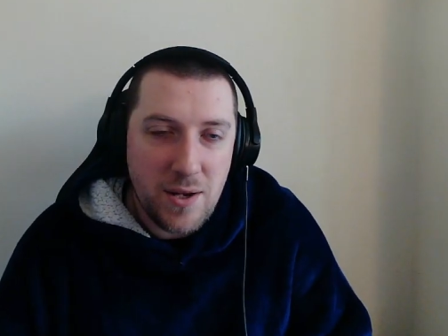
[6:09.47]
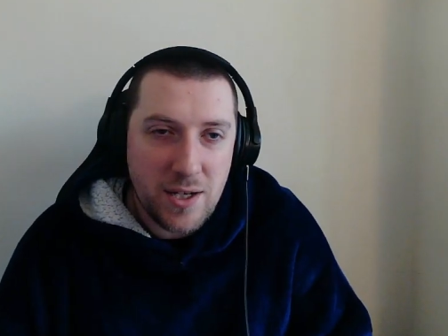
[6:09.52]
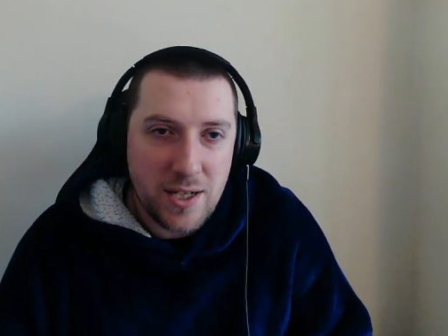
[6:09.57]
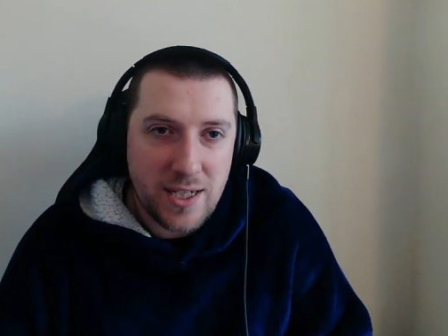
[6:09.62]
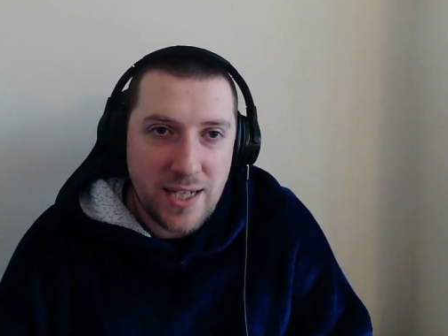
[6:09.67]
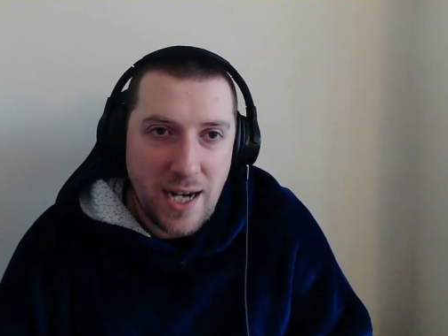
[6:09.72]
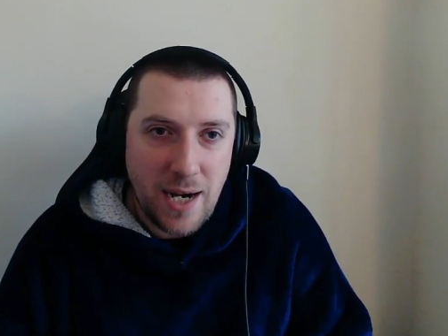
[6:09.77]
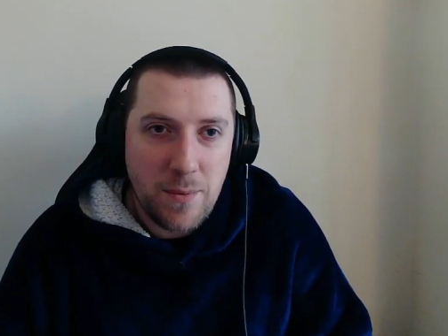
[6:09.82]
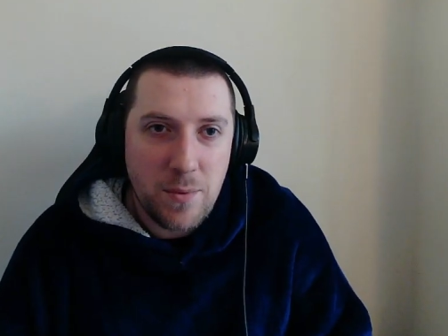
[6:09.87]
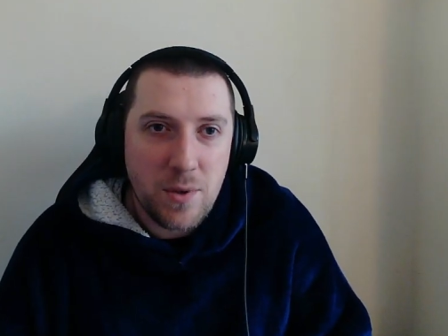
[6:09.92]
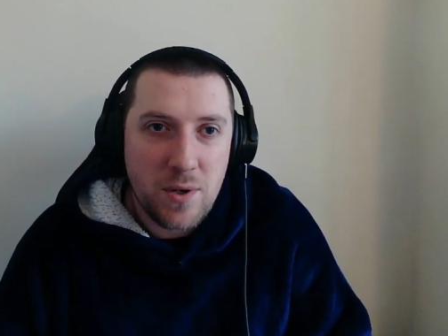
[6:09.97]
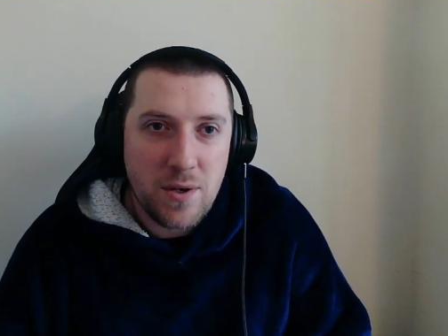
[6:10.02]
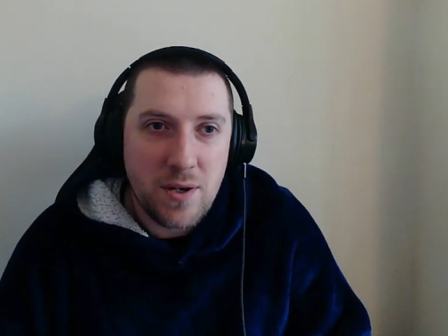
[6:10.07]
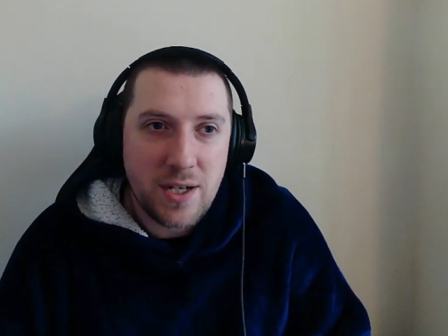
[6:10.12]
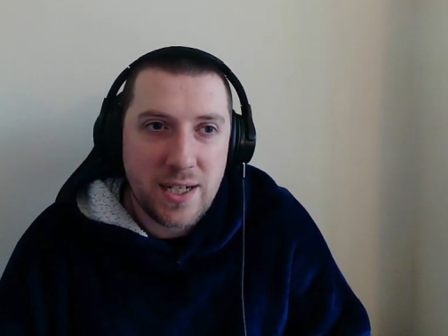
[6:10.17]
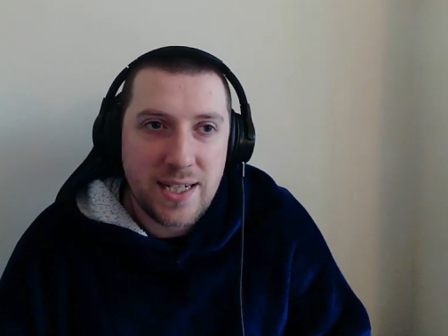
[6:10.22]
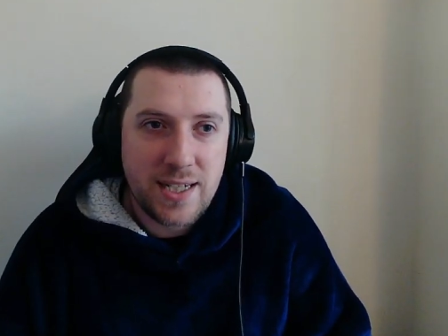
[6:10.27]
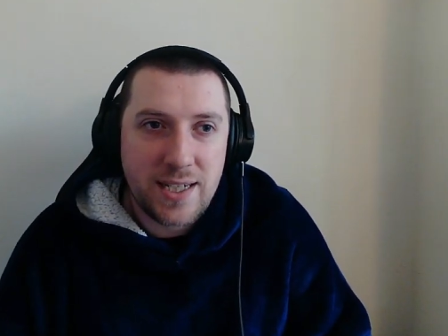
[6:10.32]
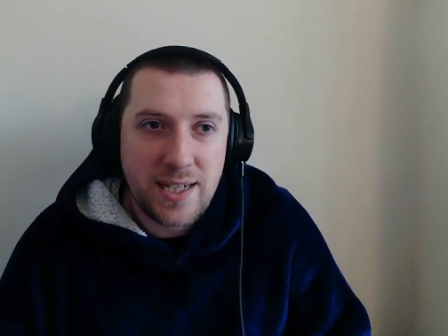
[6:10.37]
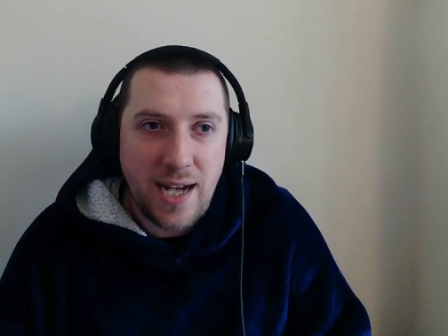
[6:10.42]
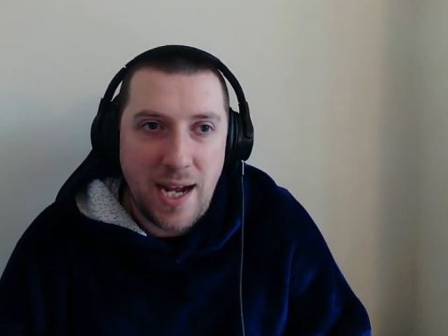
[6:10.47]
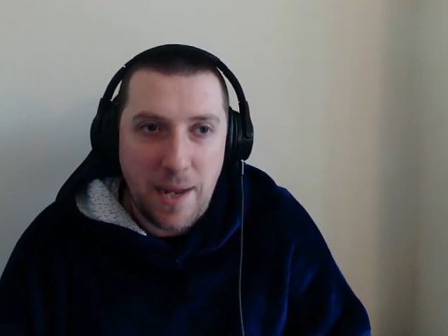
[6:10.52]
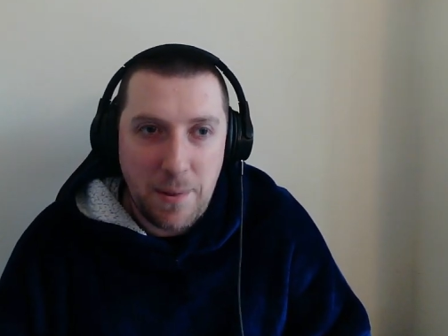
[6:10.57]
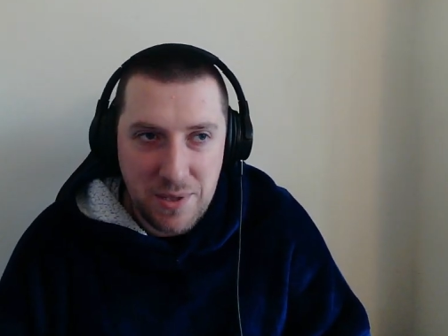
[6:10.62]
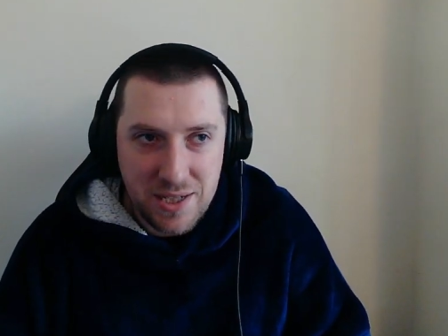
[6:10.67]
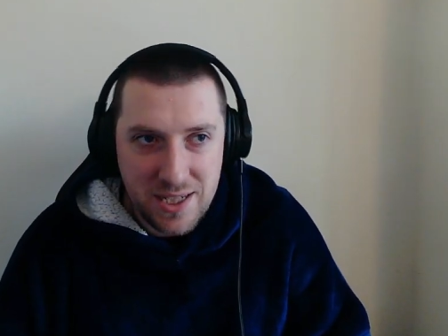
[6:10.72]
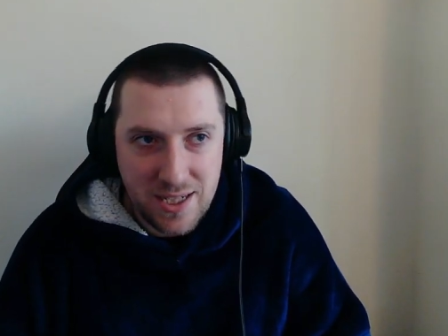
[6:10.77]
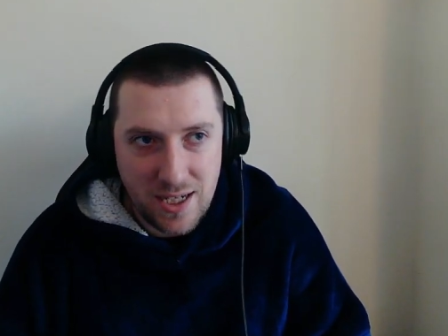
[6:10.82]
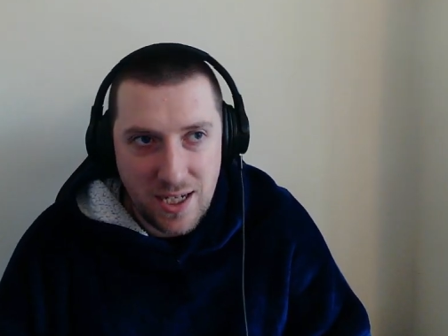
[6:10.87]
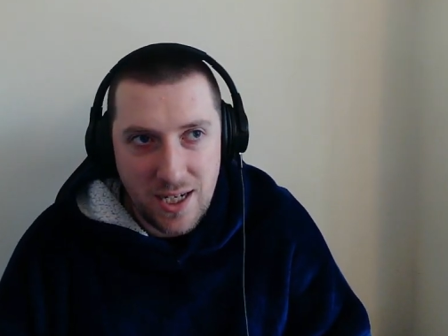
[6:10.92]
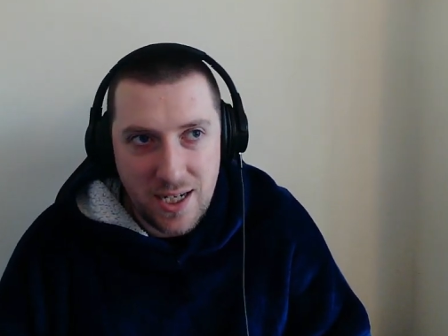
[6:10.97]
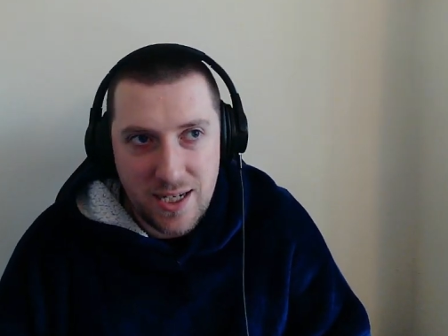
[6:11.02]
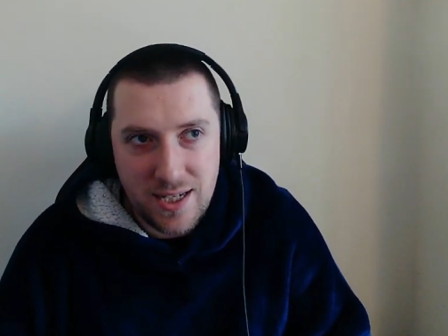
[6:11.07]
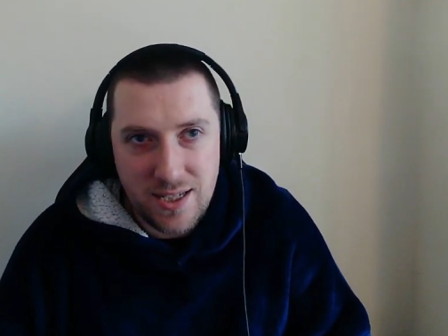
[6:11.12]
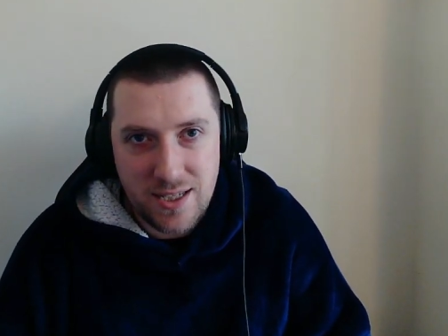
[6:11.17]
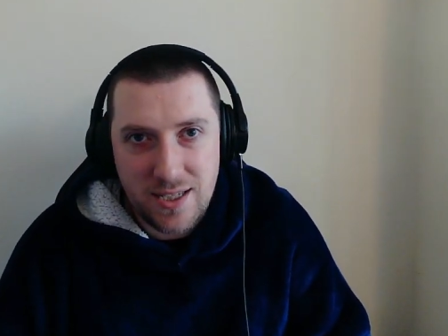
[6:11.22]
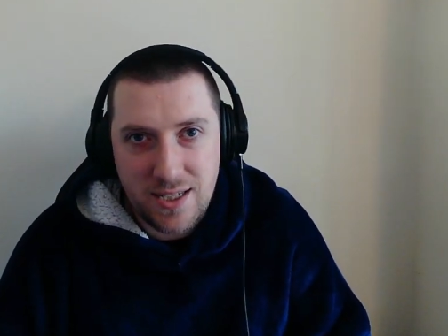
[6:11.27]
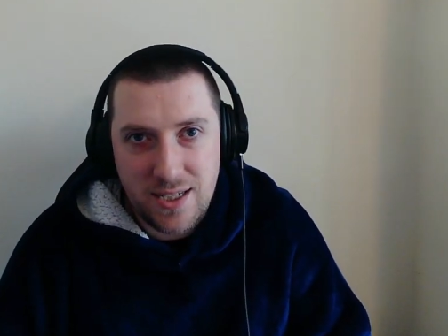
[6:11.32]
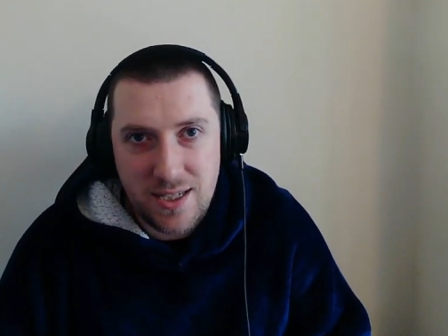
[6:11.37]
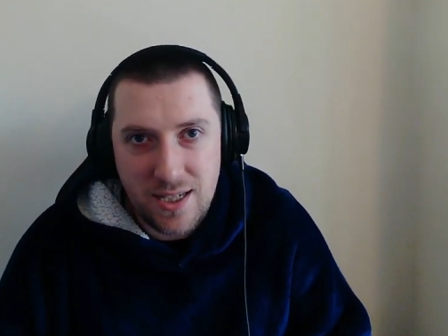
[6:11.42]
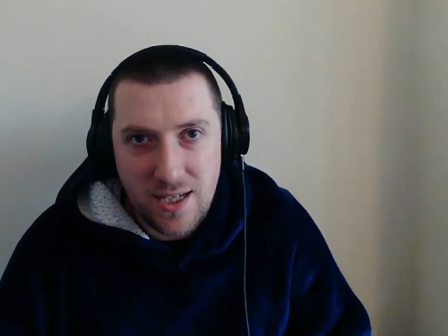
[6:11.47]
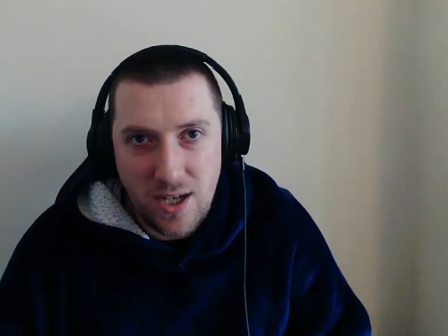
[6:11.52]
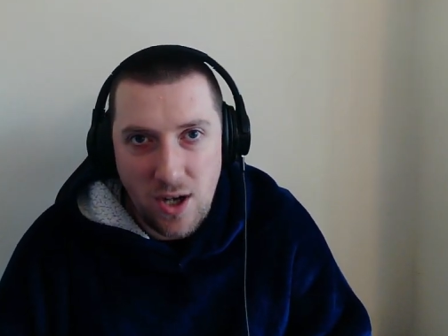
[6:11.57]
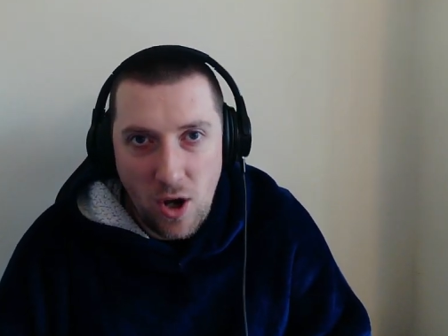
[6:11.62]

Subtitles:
Cameron capitalized